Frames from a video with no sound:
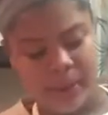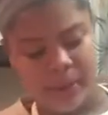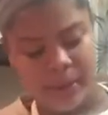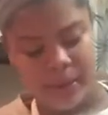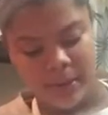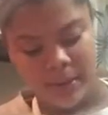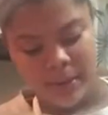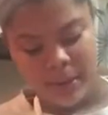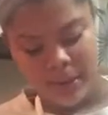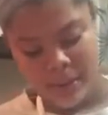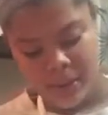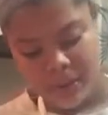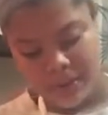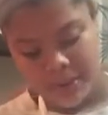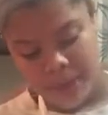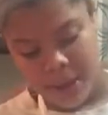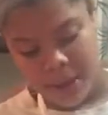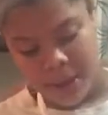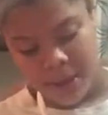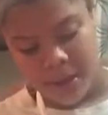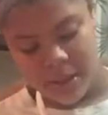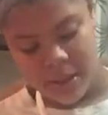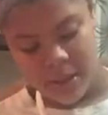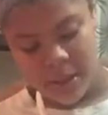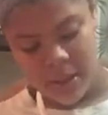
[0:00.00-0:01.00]
wasn't using the
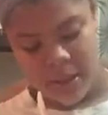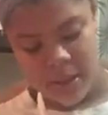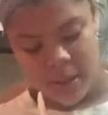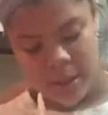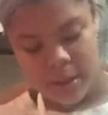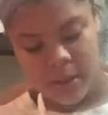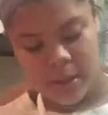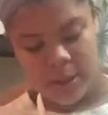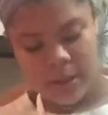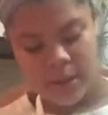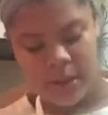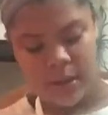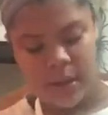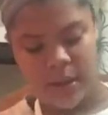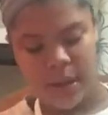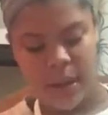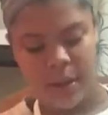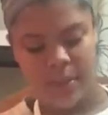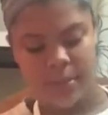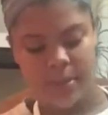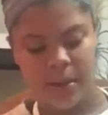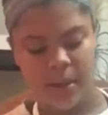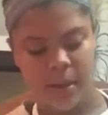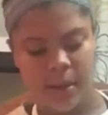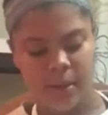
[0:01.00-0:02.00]
paint or the
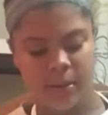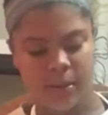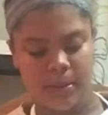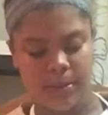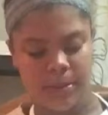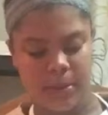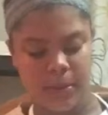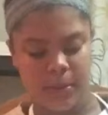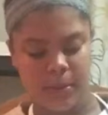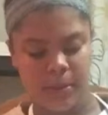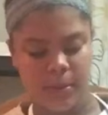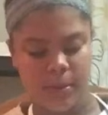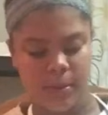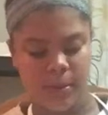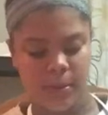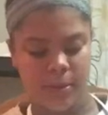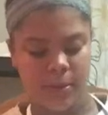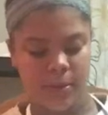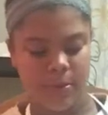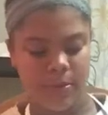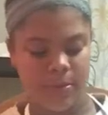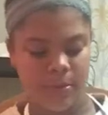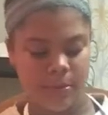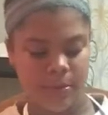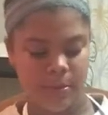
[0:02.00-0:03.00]
tape that I was supposed
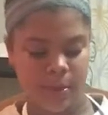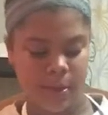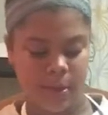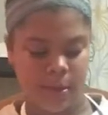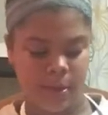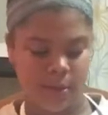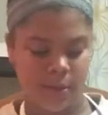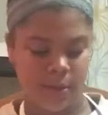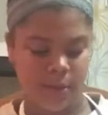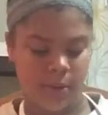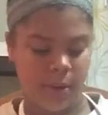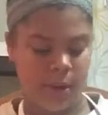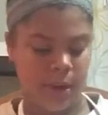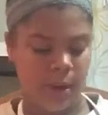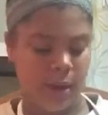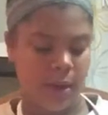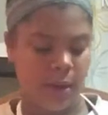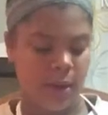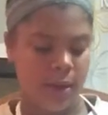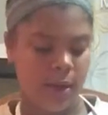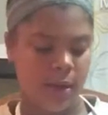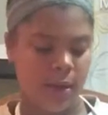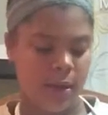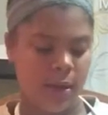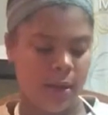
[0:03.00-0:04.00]
to, but that's
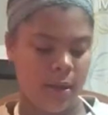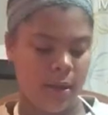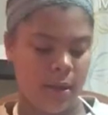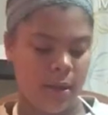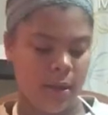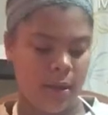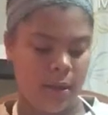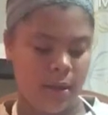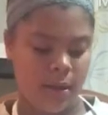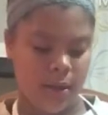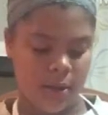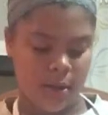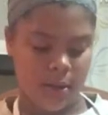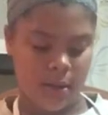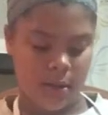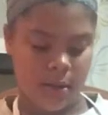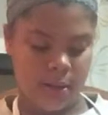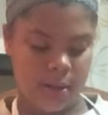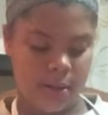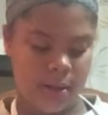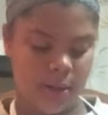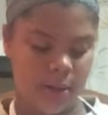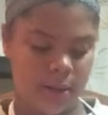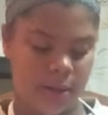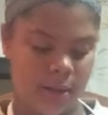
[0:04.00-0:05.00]
okay
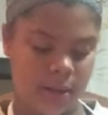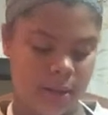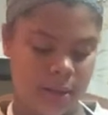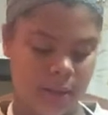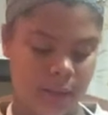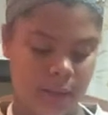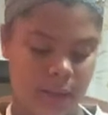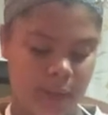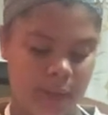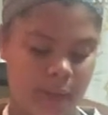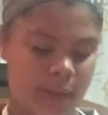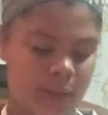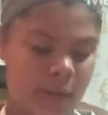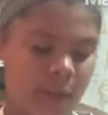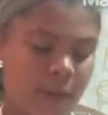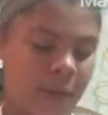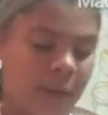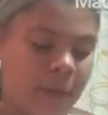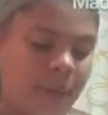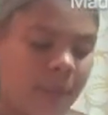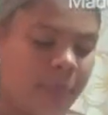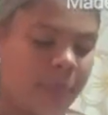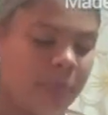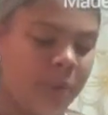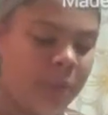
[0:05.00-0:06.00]
because it's
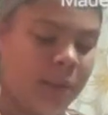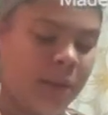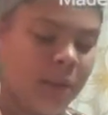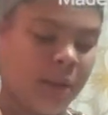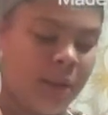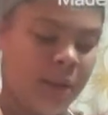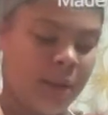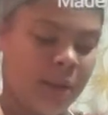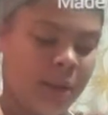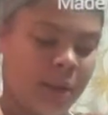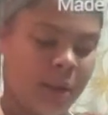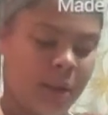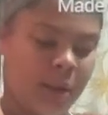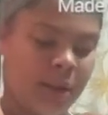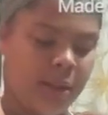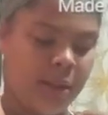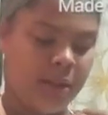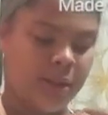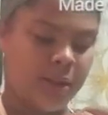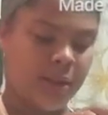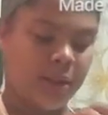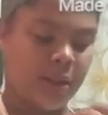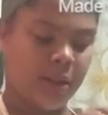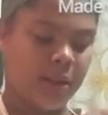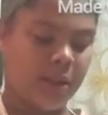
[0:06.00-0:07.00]
original and
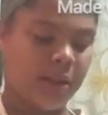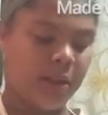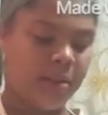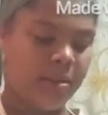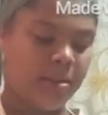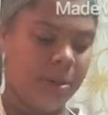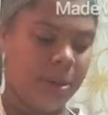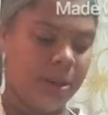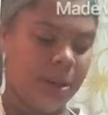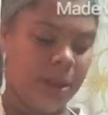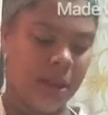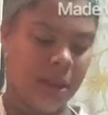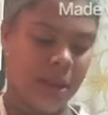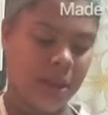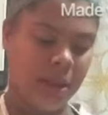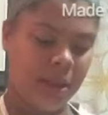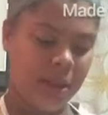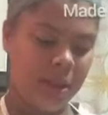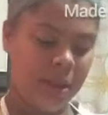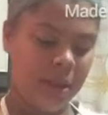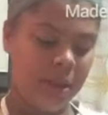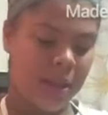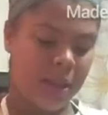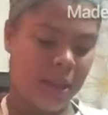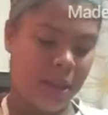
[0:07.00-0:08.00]
there's not gonna be
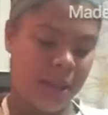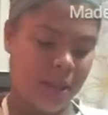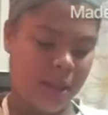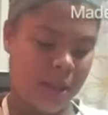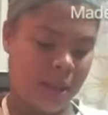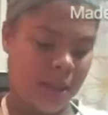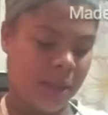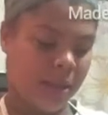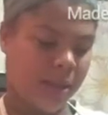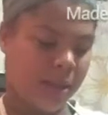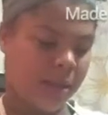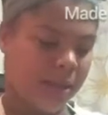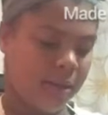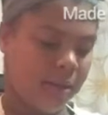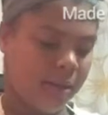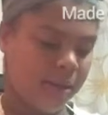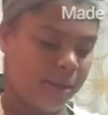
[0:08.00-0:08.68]
anything like it.